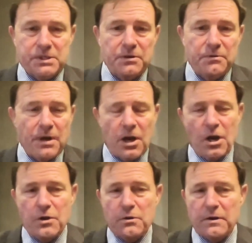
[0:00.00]
who
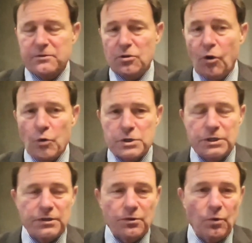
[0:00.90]
have
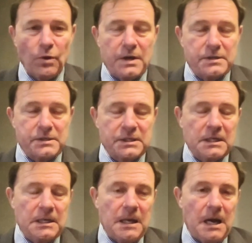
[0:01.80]
tortured all those
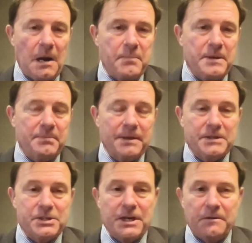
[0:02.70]
people in
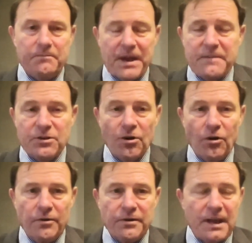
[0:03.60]
jail,
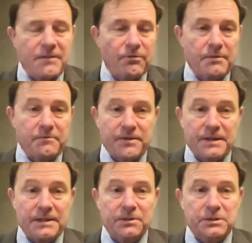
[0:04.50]
they've run for the
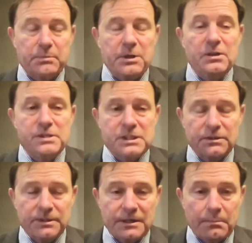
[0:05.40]
hills. But you still
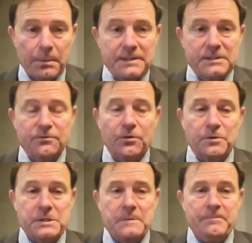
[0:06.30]
need a police
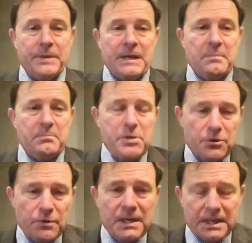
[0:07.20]
force. You
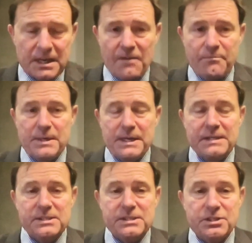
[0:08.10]
need a government
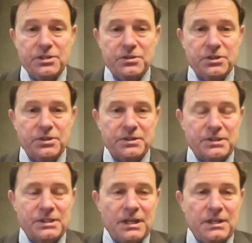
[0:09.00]
institutions
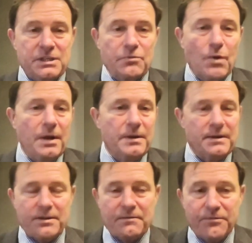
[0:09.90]
to run
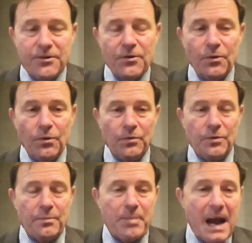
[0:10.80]
the fuel, the
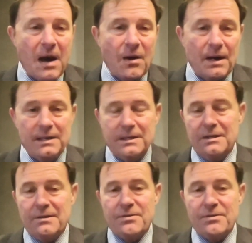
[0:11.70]
power, the